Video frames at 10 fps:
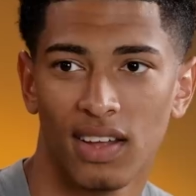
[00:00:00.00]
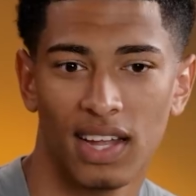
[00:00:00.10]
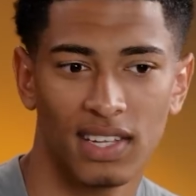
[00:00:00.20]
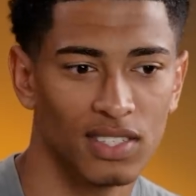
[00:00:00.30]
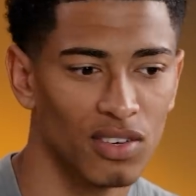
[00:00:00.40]
like?
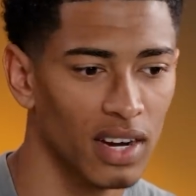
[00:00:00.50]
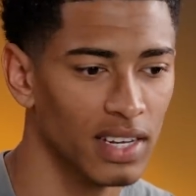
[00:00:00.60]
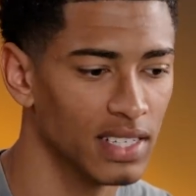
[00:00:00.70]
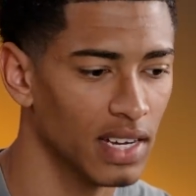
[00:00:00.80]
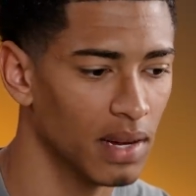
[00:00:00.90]
That's
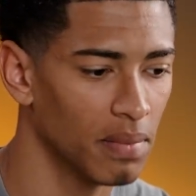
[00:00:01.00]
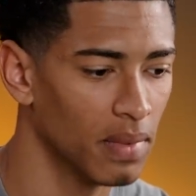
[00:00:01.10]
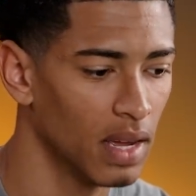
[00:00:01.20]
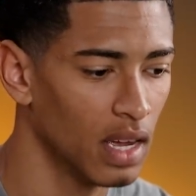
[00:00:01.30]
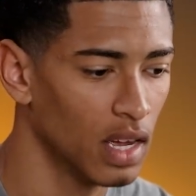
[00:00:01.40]
crazy.
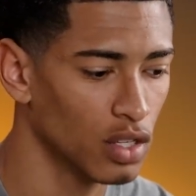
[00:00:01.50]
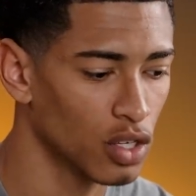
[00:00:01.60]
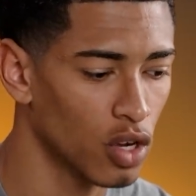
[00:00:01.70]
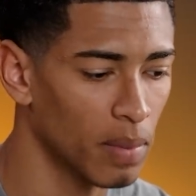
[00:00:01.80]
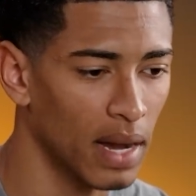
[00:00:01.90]
Um,
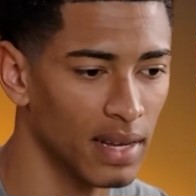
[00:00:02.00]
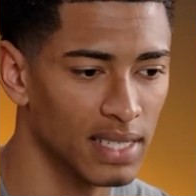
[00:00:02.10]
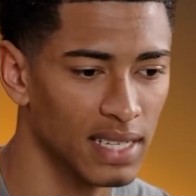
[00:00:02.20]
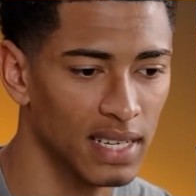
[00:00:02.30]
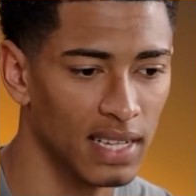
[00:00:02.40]
to come out and
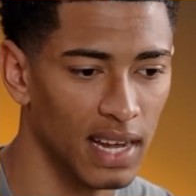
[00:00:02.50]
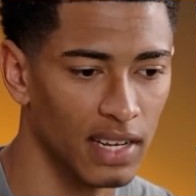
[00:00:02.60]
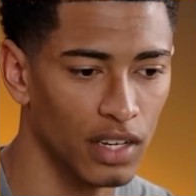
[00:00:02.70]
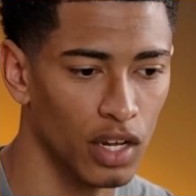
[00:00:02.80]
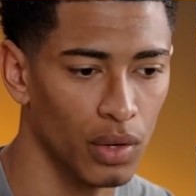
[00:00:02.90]
see that,
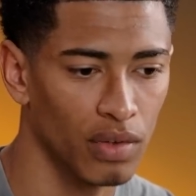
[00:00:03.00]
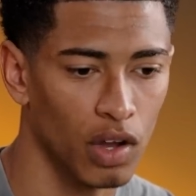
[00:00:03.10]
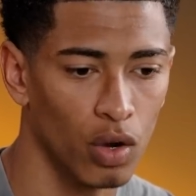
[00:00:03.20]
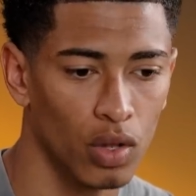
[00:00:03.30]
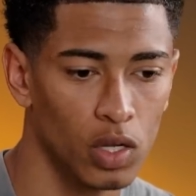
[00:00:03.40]
and you know you've
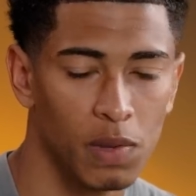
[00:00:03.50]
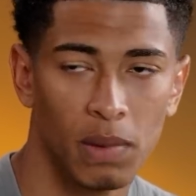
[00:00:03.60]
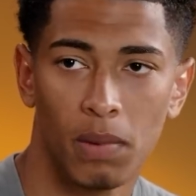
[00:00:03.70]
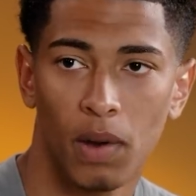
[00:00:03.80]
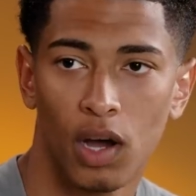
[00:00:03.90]
got all those
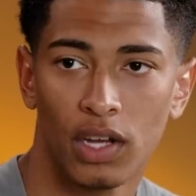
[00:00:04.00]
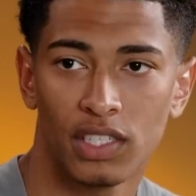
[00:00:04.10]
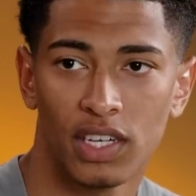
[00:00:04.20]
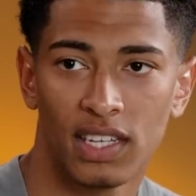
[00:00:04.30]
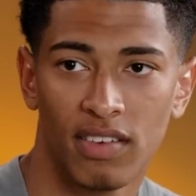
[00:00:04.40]
people
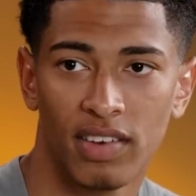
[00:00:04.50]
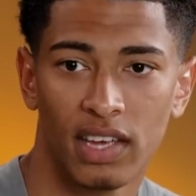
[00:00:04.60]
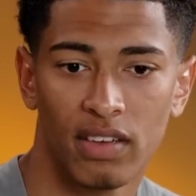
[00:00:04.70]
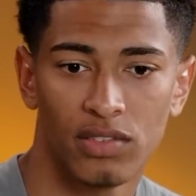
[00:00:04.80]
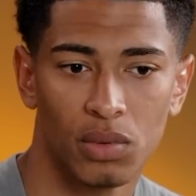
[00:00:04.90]
behind you, definitely
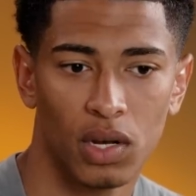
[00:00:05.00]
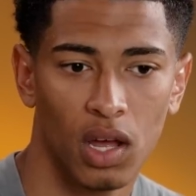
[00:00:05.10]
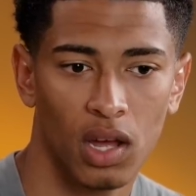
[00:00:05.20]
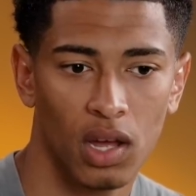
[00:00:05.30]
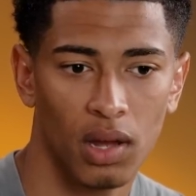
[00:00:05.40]
gives you a
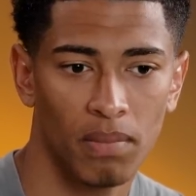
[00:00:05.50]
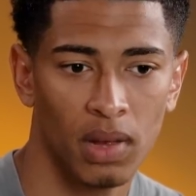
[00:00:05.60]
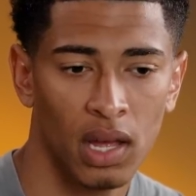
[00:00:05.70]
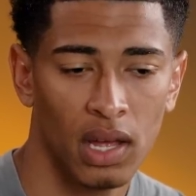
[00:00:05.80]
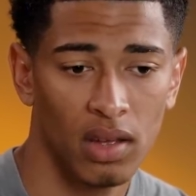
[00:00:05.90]
lot. Um,
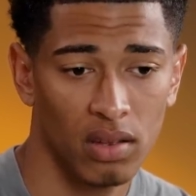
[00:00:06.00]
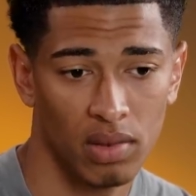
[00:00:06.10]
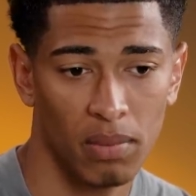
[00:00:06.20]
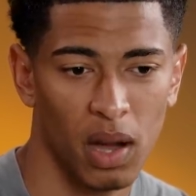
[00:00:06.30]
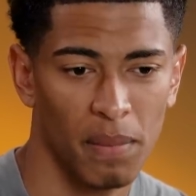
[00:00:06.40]

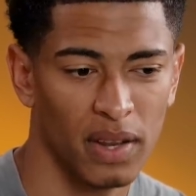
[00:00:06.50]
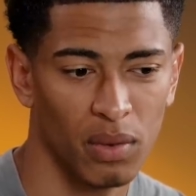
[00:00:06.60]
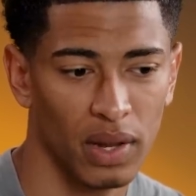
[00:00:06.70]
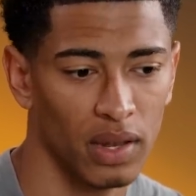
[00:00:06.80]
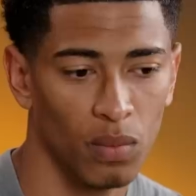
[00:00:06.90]
in my
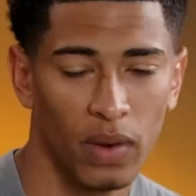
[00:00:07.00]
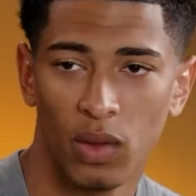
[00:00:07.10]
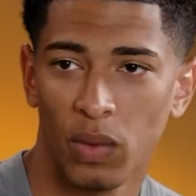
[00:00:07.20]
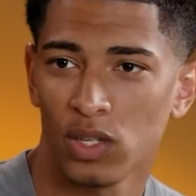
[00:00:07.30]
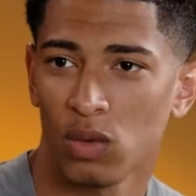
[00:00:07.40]
opinion, when, when
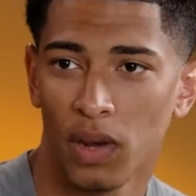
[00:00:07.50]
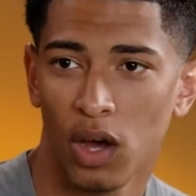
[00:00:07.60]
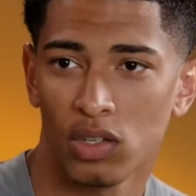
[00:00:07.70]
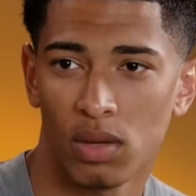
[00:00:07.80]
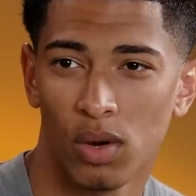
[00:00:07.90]
the whistle
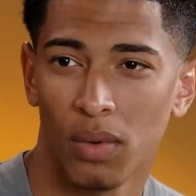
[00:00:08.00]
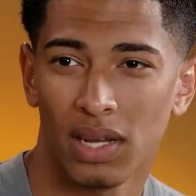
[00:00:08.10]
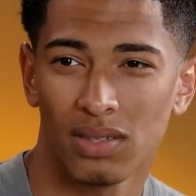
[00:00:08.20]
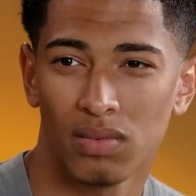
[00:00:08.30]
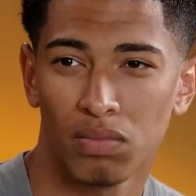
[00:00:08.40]
blows, I'm
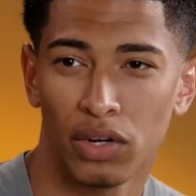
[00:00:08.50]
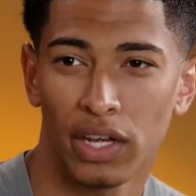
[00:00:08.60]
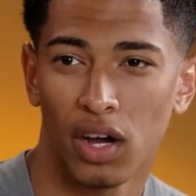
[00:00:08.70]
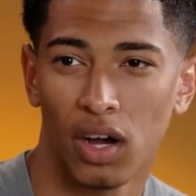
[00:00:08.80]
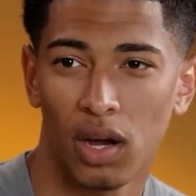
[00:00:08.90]
always
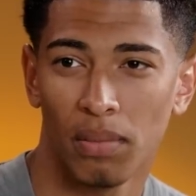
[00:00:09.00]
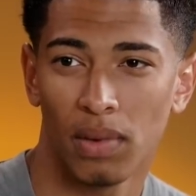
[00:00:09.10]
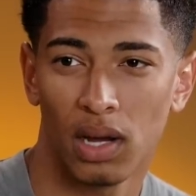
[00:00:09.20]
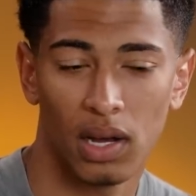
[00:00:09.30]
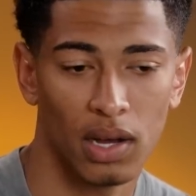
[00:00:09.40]
pretty calm.
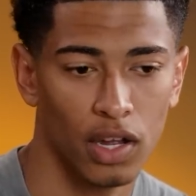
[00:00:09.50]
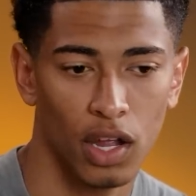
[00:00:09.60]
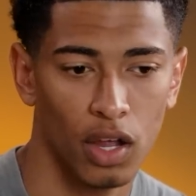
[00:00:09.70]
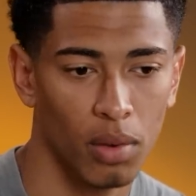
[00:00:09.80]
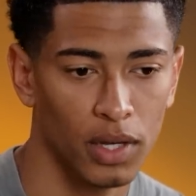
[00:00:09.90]
Yeah. Uh,
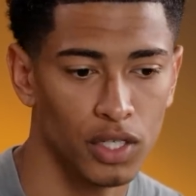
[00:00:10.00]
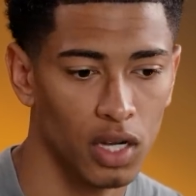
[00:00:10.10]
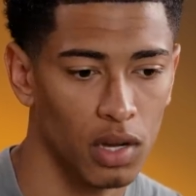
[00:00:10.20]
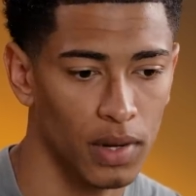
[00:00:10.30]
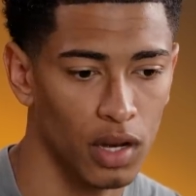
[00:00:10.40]
I know my
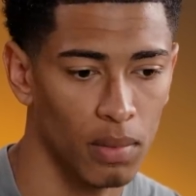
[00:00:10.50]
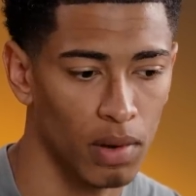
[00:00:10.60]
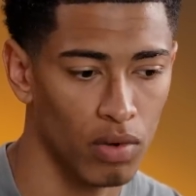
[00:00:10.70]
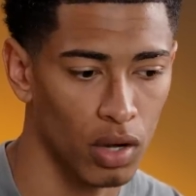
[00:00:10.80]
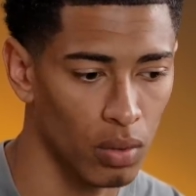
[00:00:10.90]
job, I know my
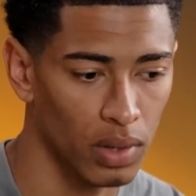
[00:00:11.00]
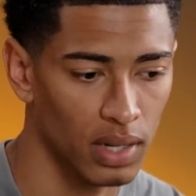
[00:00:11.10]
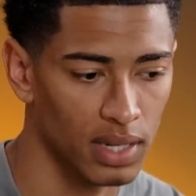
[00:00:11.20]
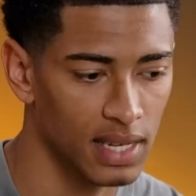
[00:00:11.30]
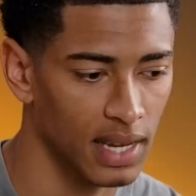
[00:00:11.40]
role
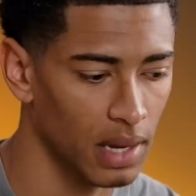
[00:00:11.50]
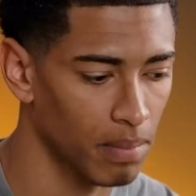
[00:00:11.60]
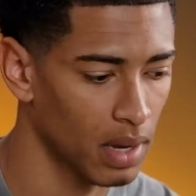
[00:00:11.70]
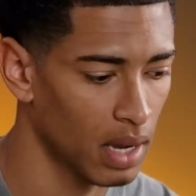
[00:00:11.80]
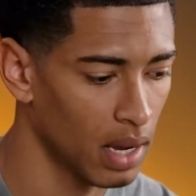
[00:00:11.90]
within the
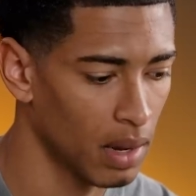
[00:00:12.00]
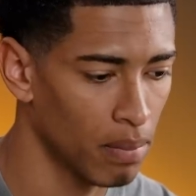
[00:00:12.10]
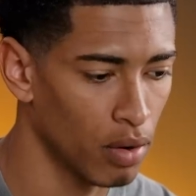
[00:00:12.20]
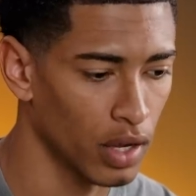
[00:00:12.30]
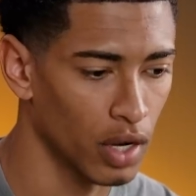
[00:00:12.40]
team,
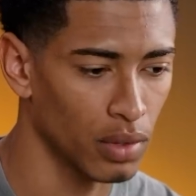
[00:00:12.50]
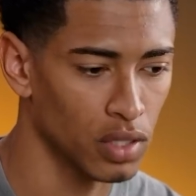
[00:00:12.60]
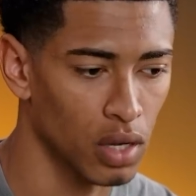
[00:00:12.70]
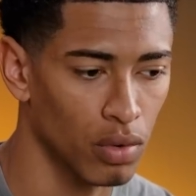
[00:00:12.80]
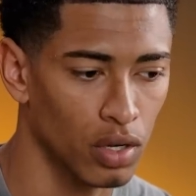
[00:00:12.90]
but you know it's
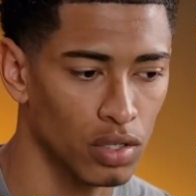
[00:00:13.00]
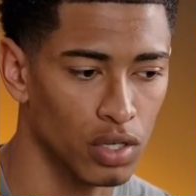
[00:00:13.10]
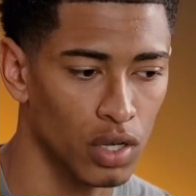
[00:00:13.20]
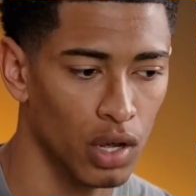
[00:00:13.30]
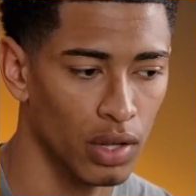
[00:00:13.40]
so good
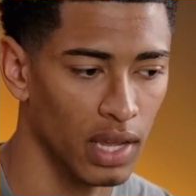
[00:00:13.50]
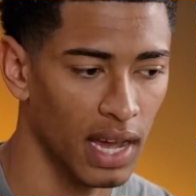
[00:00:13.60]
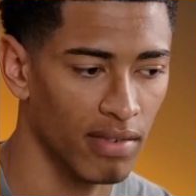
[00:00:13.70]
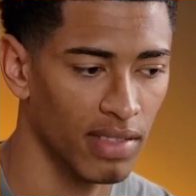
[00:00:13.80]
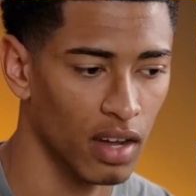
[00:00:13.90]
to know that you
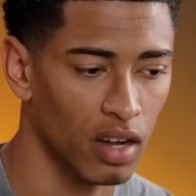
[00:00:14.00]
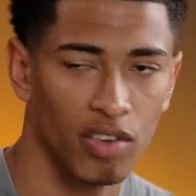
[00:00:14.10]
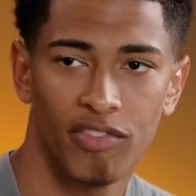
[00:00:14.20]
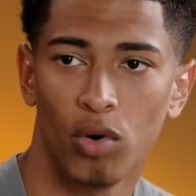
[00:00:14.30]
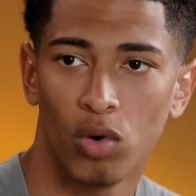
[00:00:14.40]
have that kind
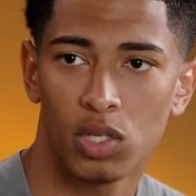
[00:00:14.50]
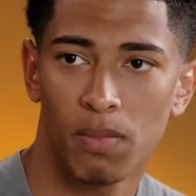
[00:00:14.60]
of force